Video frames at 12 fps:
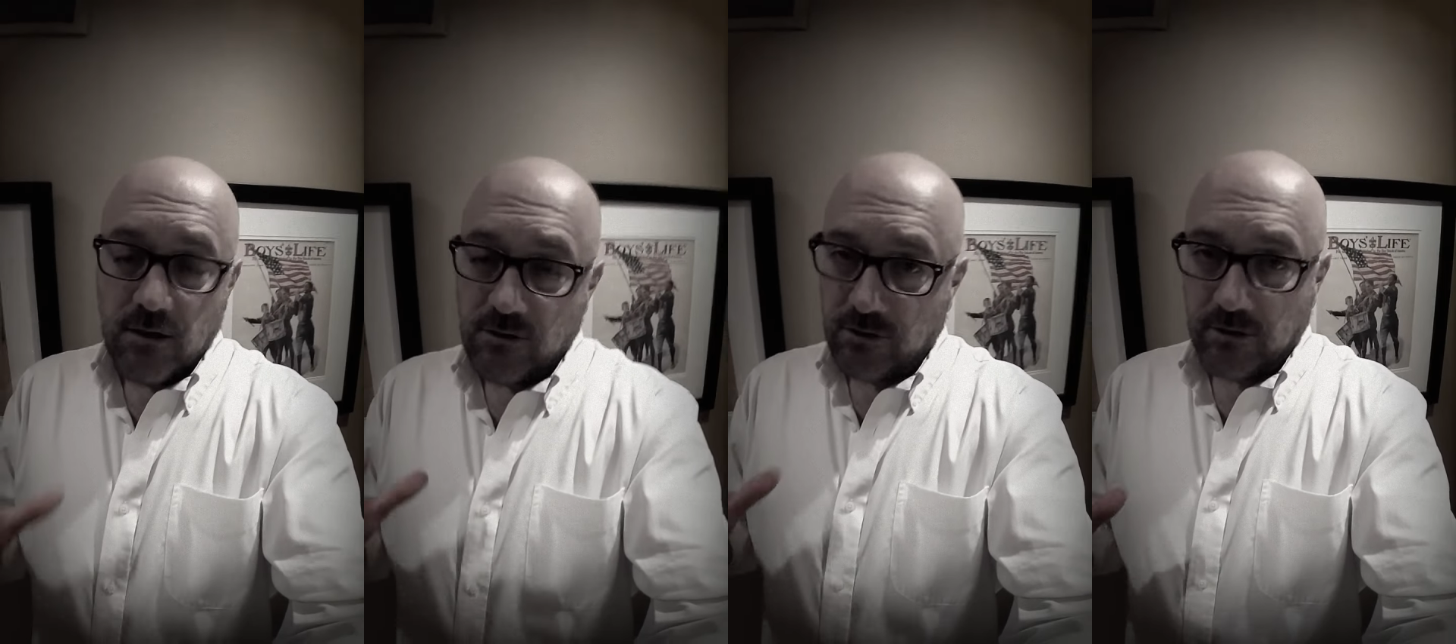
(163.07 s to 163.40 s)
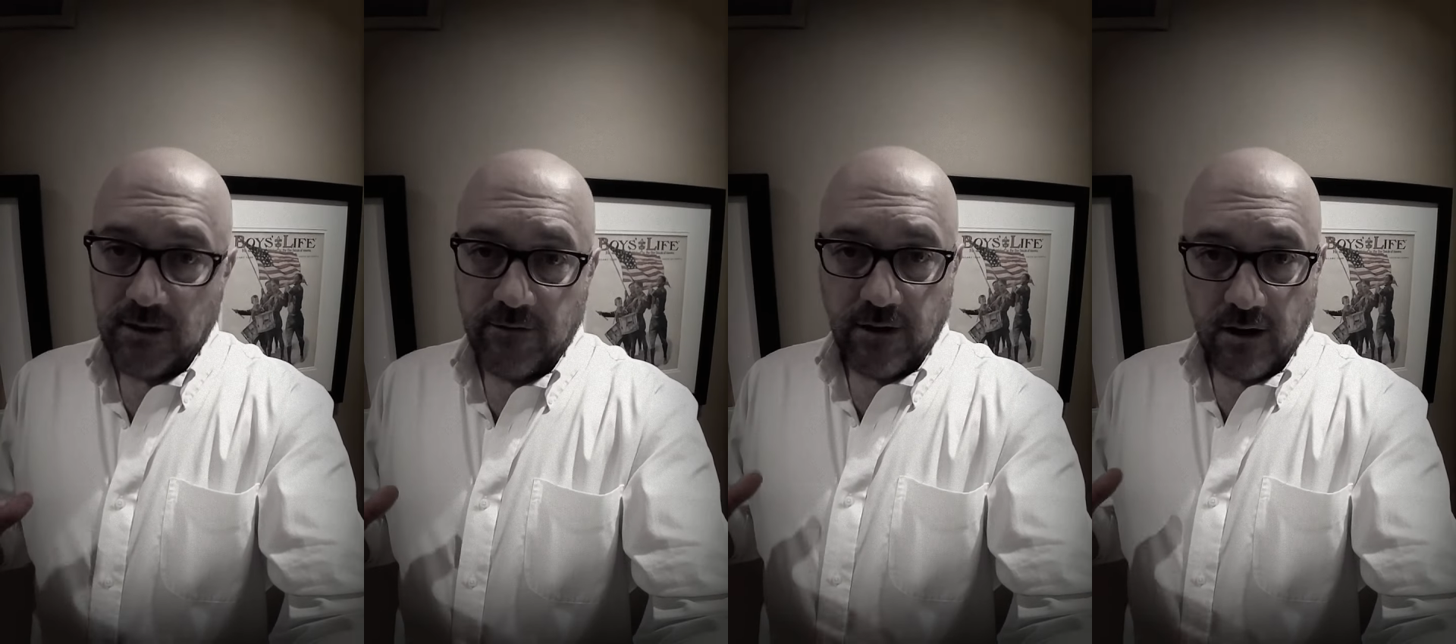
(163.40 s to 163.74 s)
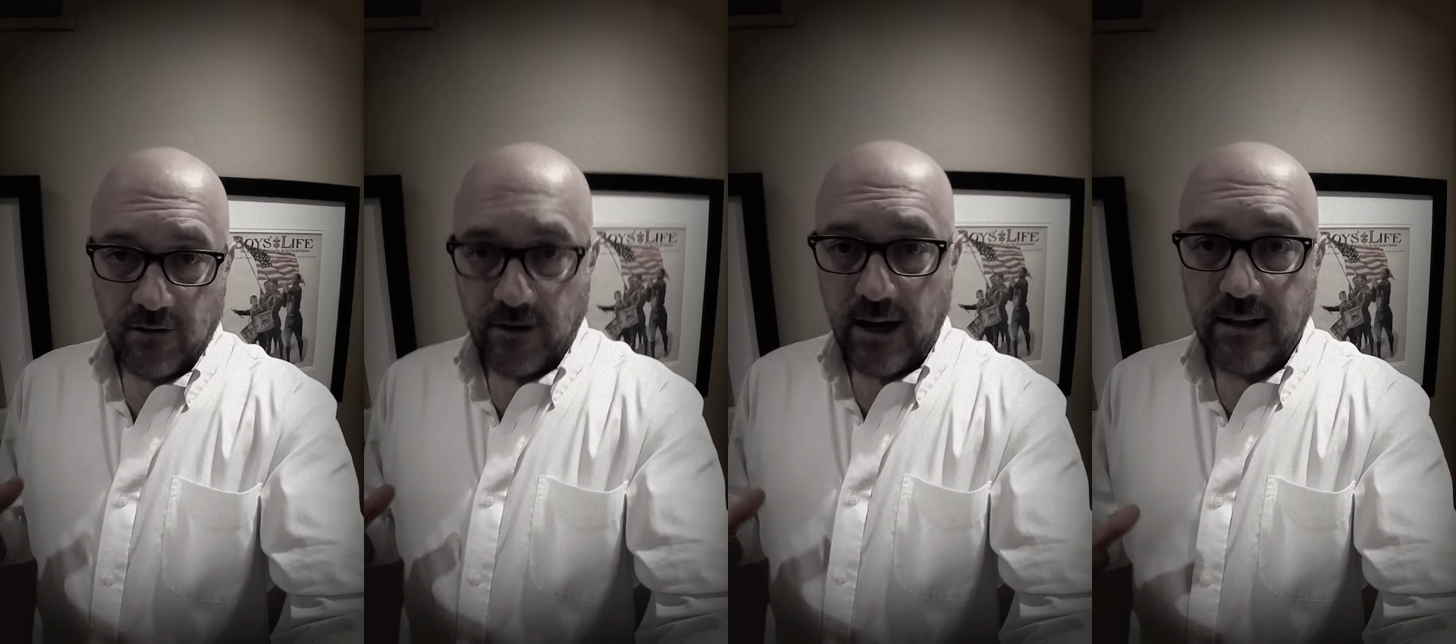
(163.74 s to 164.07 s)
certainly
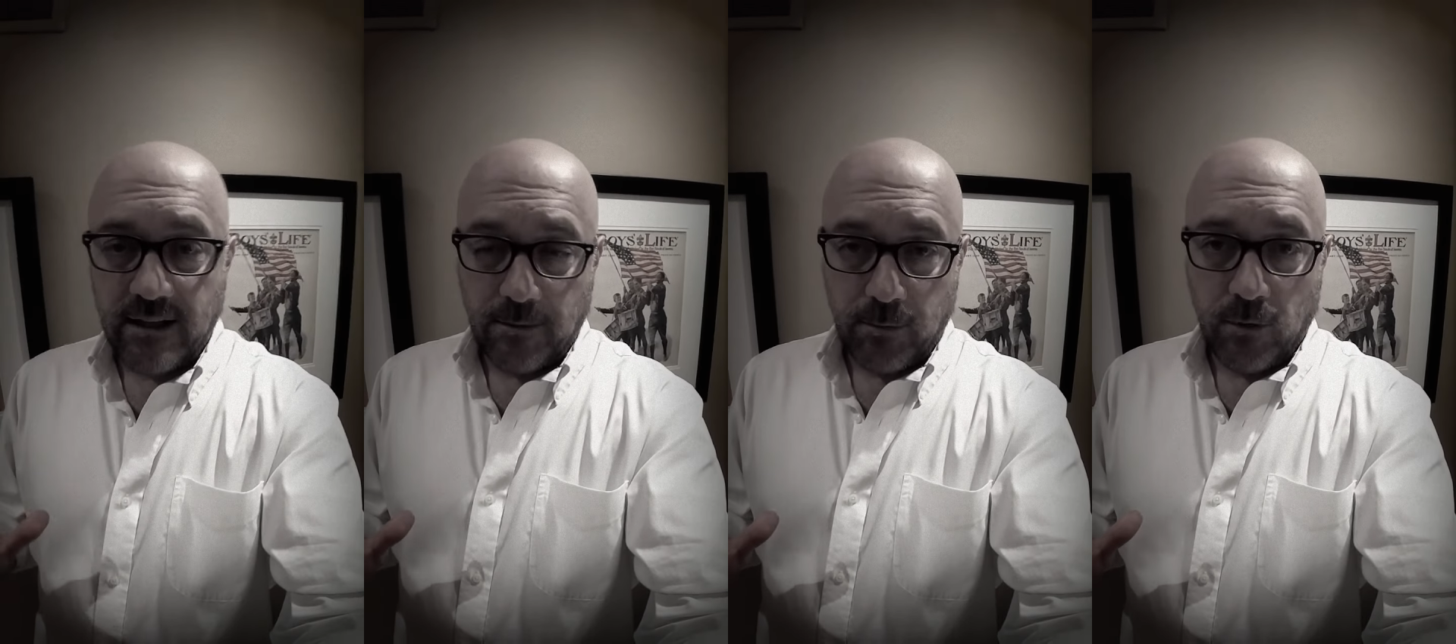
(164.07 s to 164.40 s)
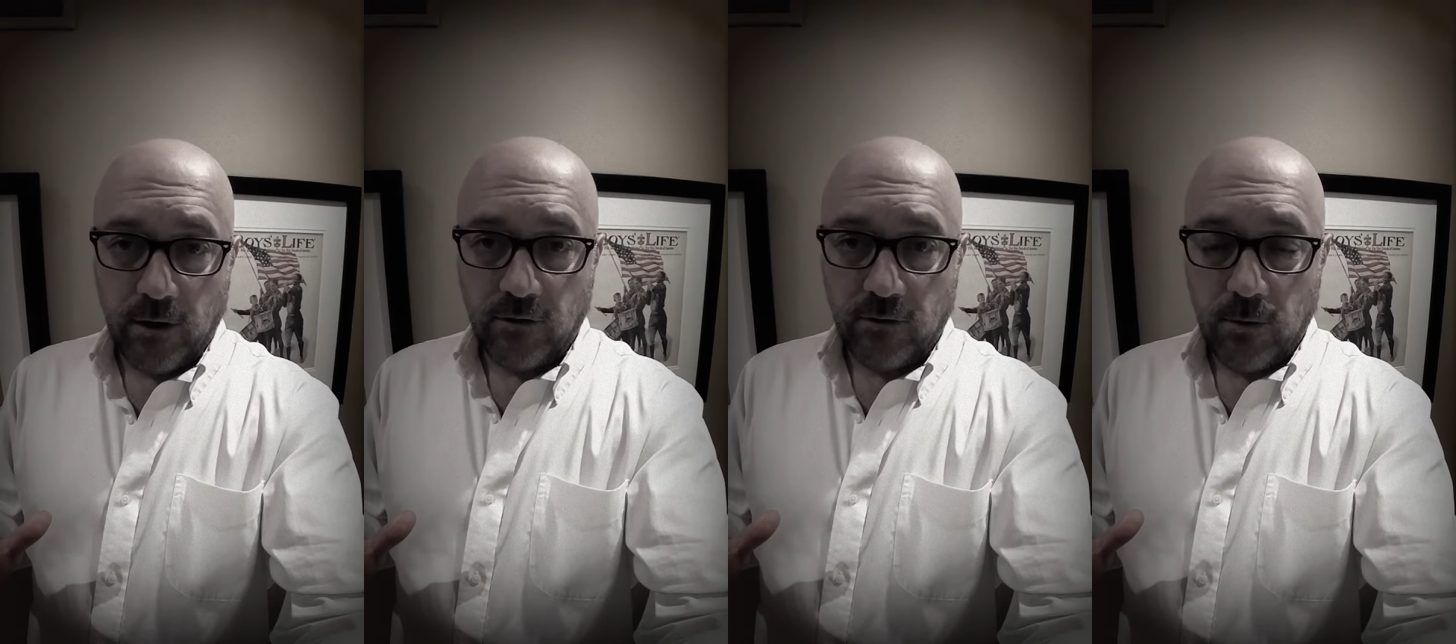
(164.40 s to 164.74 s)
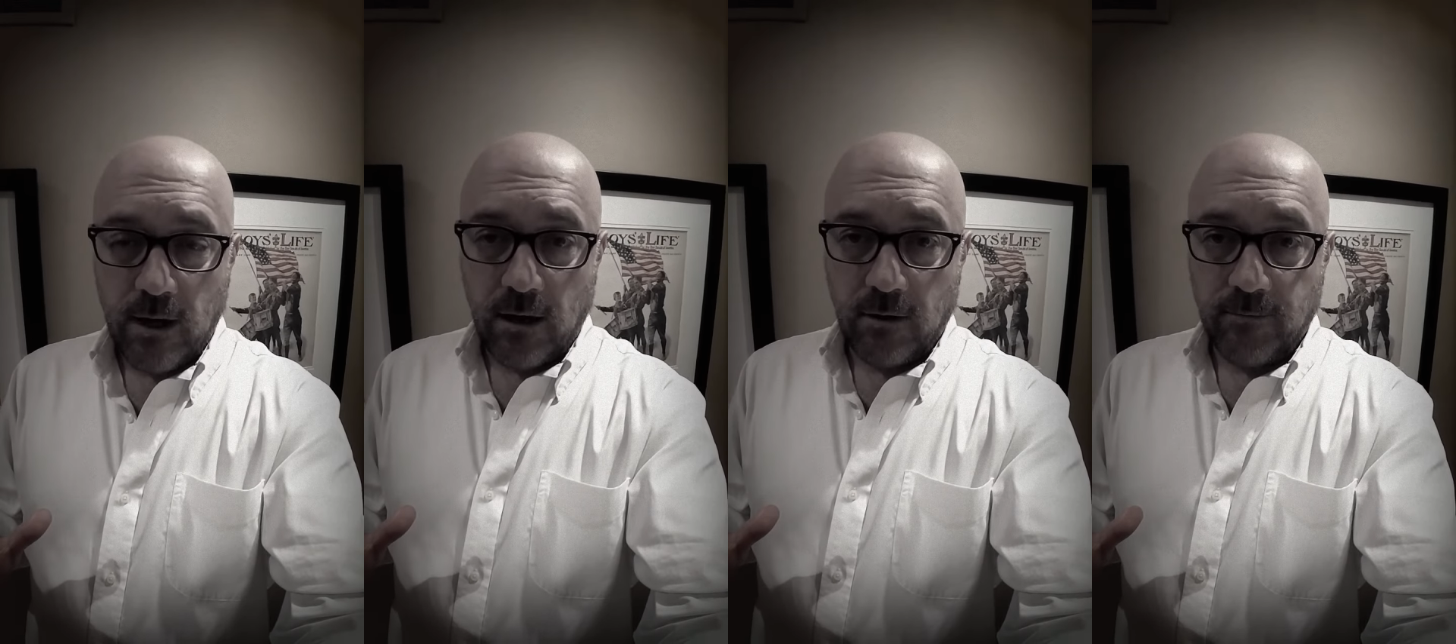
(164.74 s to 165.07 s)
verify at that point as
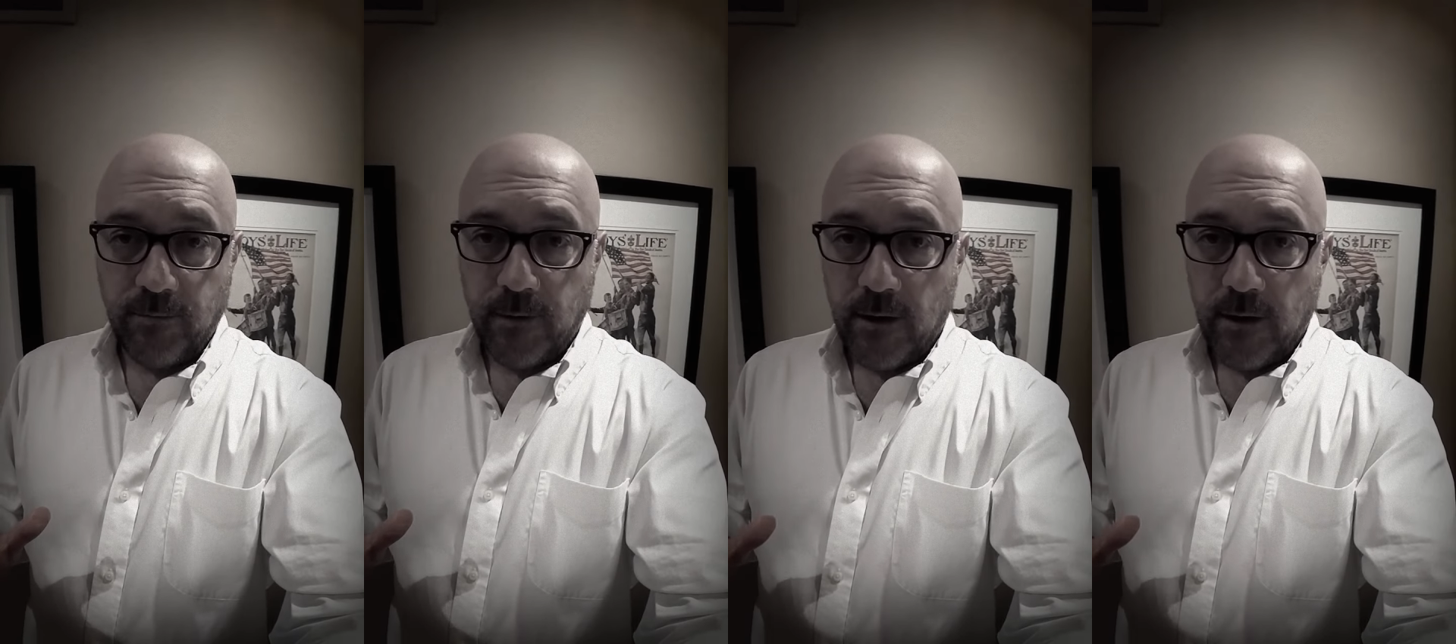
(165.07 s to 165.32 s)
well